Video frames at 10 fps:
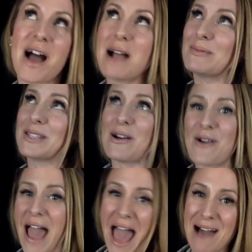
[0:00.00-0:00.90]
I'm so
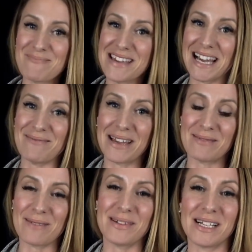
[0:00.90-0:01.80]
happy I paid
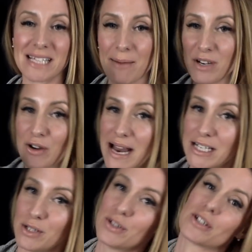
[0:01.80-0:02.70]
my bills. I'm in a
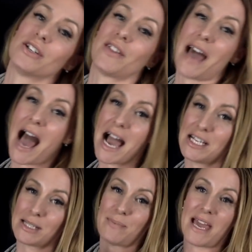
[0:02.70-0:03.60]
gratitude journal that I
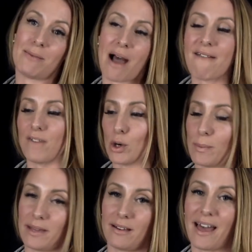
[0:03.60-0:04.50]
just paid my phone
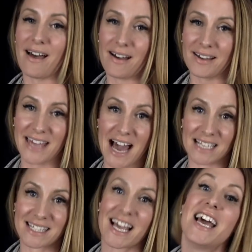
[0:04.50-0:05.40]
bill. Hell
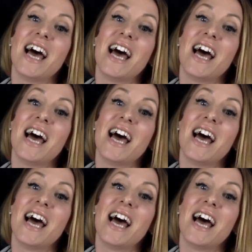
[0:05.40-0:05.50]
yes.